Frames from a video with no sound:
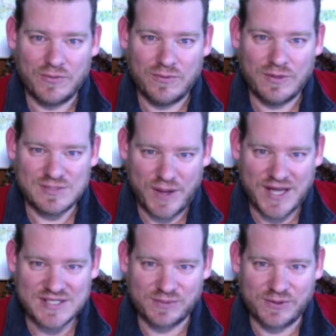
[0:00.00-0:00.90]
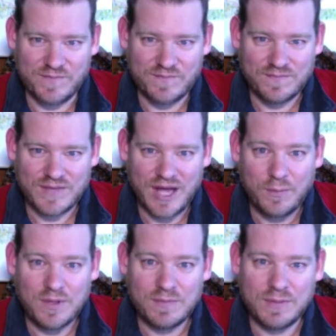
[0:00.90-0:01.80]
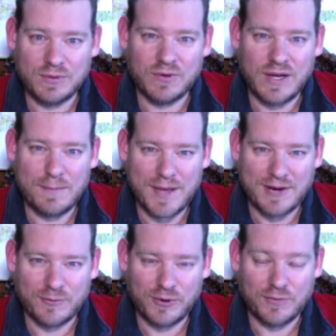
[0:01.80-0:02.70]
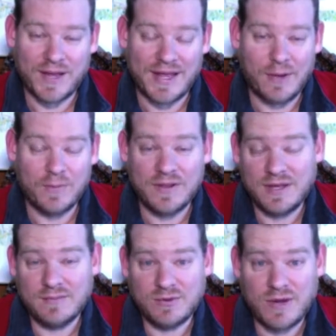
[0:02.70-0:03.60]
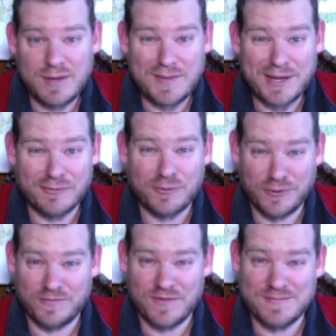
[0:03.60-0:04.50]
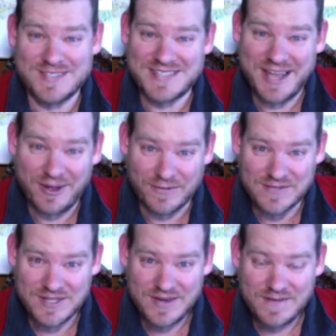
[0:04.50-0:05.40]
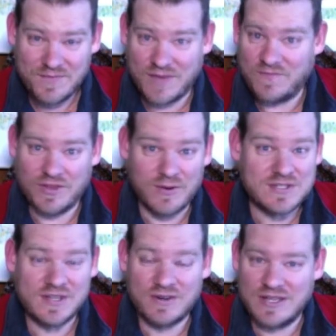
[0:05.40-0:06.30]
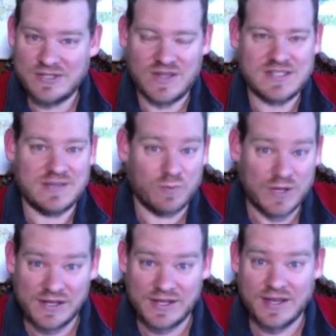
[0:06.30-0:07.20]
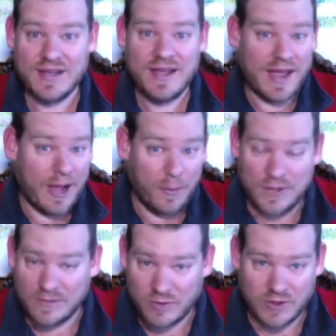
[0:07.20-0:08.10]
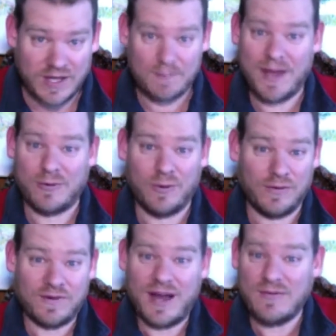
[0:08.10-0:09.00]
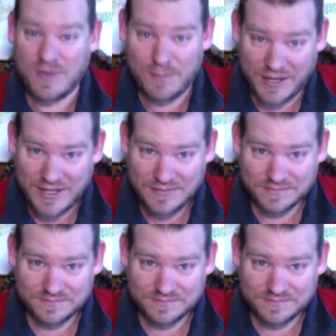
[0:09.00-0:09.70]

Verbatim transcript: is possible. Helping people create a better world by helping them create a better world for themselves. And for those that are interested in reeling, helping create a better world for everybody,